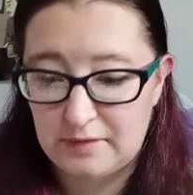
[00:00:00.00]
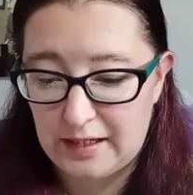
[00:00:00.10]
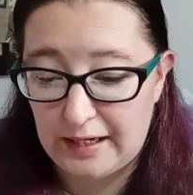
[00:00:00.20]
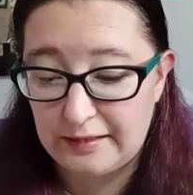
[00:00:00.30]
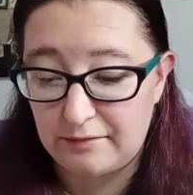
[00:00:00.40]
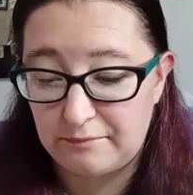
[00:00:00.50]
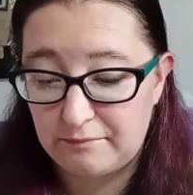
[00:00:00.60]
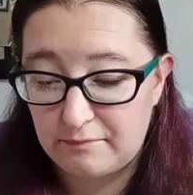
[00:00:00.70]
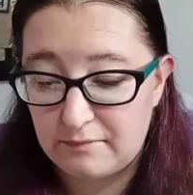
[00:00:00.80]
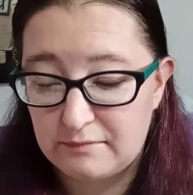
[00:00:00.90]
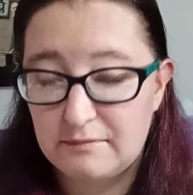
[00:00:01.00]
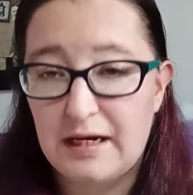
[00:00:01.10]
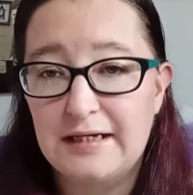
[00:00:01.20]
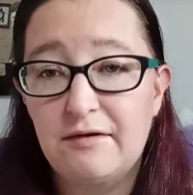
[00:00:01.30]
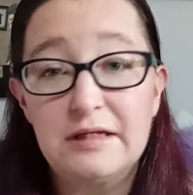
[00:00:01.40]
I know.
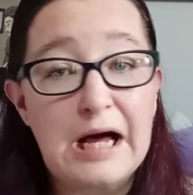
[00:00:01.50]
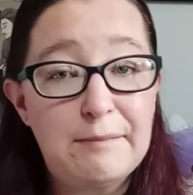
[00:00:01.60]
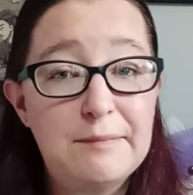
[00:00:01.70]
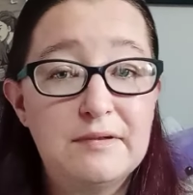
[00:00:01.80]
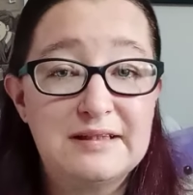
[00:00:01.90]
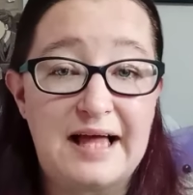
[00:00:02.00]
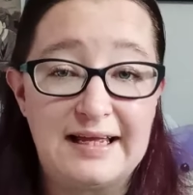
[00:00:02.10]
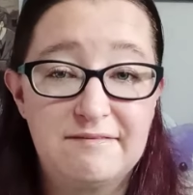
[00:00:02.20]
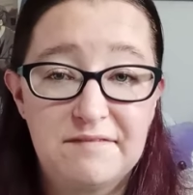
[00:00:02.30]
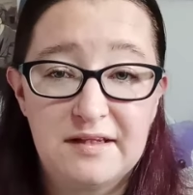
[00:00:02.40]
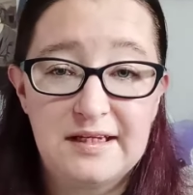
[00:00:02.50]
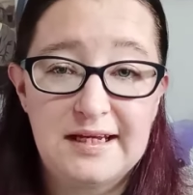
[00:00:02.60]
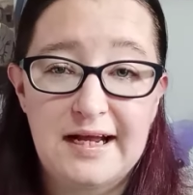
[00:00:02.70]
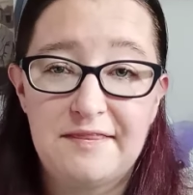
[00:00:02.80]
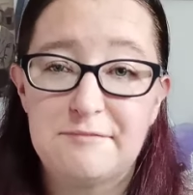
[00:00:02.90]
I know a lot of people like filling it
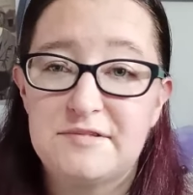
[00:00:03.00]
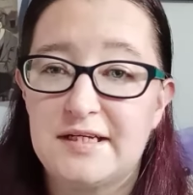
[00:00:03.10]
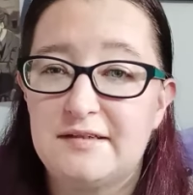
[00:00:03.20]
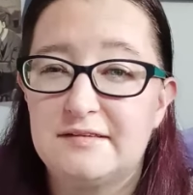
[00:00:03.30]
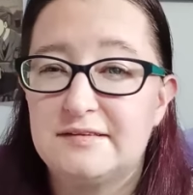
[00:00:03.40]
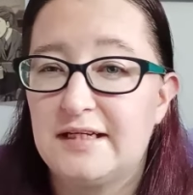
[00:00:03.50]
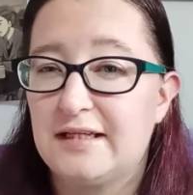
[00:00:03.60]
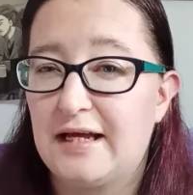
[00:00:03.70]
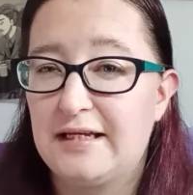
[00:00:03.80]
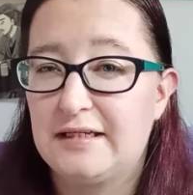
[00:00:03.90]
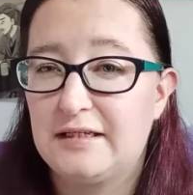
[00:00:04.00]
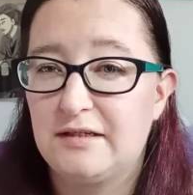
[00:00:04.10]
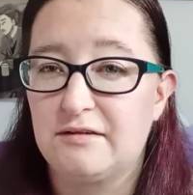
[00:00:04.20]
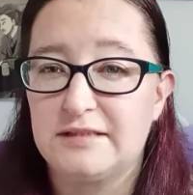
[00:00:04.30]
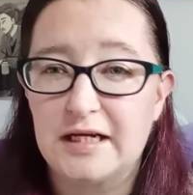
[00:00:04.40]
out themselves. They like, you
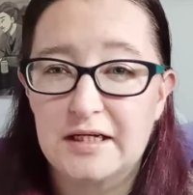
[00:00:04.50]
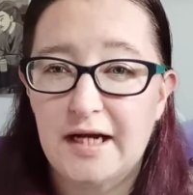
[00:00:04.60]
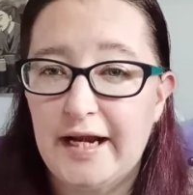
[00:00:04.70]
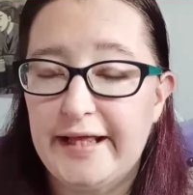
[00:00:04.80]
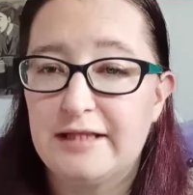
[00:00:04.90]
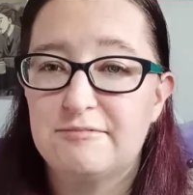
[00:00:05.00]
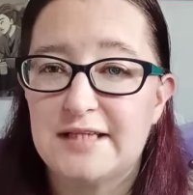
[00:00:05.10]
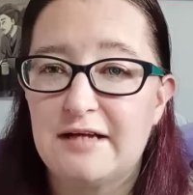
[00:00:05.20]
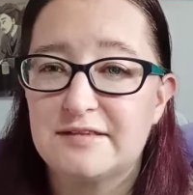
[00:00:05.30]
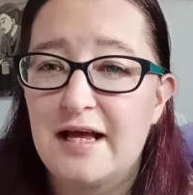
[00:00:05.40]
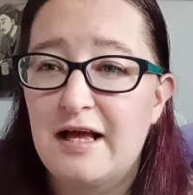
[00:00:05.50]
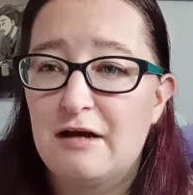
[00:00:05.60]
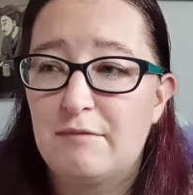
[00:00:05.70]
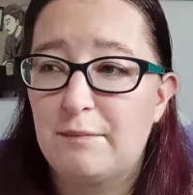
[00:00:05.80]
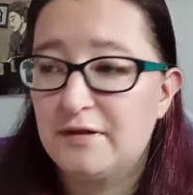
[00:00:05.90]
know, decorating it themselves.
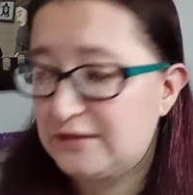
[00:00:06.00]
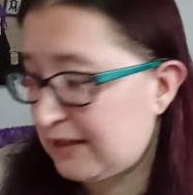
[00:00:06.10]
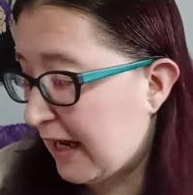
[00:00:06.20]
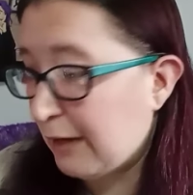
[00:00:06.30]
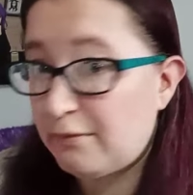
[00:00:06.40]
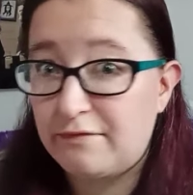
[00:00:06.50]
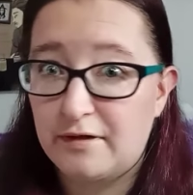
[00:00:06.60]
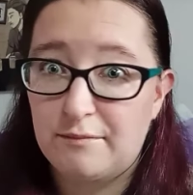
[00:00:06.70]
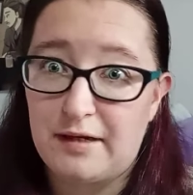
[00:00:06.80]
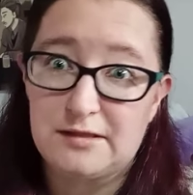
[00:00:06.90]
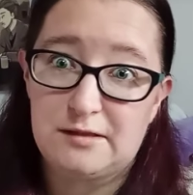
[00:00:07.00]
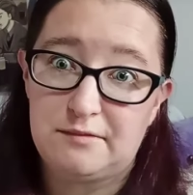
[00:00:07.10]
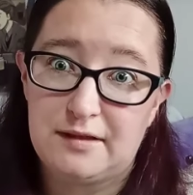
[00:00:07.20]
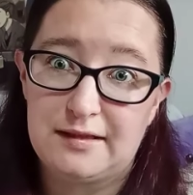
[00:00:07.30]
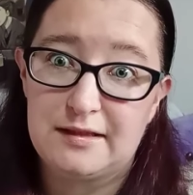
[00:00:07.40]
But personally, I prefer to buy something
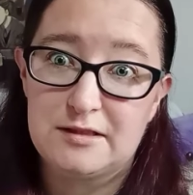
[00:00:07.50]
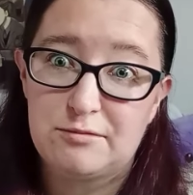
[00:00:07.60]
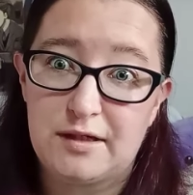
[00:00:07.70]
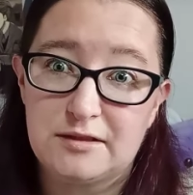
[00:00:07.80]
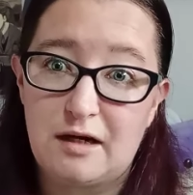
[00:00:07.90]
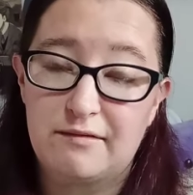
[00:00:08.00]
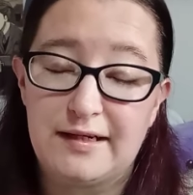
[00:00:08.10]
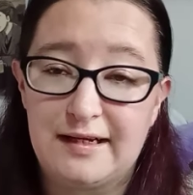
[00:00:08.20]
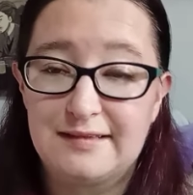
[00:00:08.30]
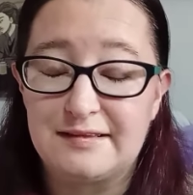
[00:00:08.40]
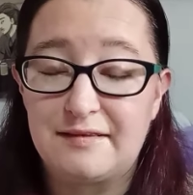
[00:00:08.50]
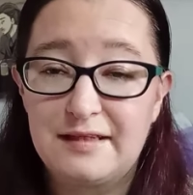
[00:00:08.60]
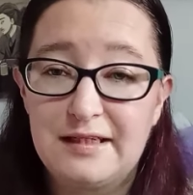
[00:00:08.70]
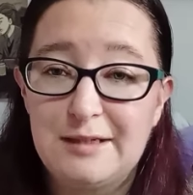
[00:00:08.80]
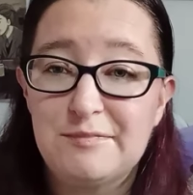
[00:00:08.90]
like this where it's already nice and
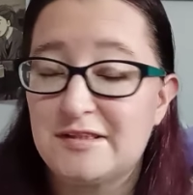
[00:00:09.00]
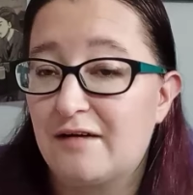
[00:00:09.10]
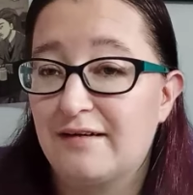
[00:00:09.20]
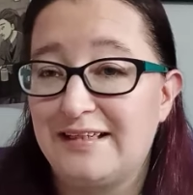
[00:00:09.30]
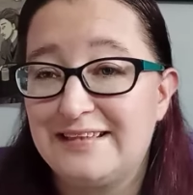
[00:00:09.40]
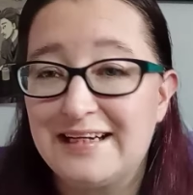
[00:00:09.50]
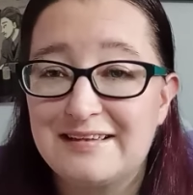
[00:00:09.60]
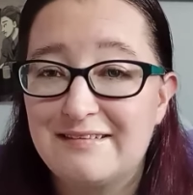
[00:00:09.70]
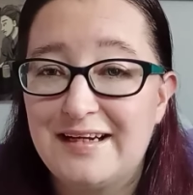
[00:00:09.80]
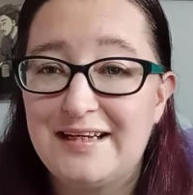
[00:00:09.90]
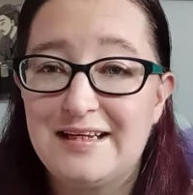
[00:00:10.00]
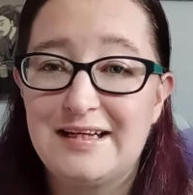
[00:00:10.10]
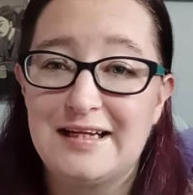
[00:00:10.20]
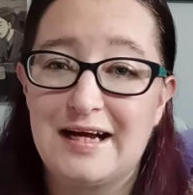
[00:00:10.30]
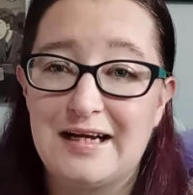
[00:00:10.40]
themed, it's already decorated,
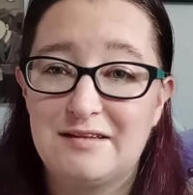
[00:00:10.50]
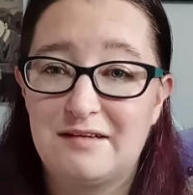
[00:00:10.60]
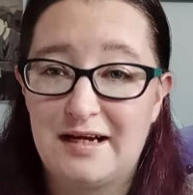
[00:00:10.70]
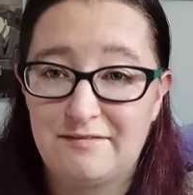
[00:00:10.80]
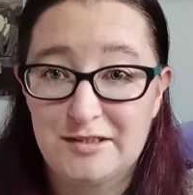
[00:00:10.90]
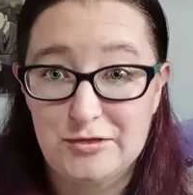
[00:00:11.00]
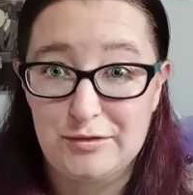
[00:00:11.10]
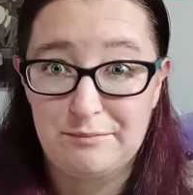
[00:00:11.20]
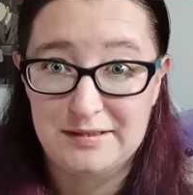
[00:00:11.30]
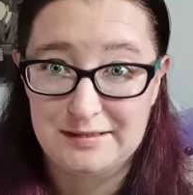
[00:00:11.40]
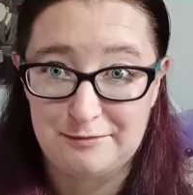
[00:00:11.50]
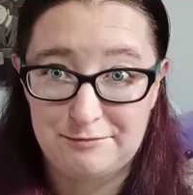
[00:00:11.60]
and I don't have to do it myself.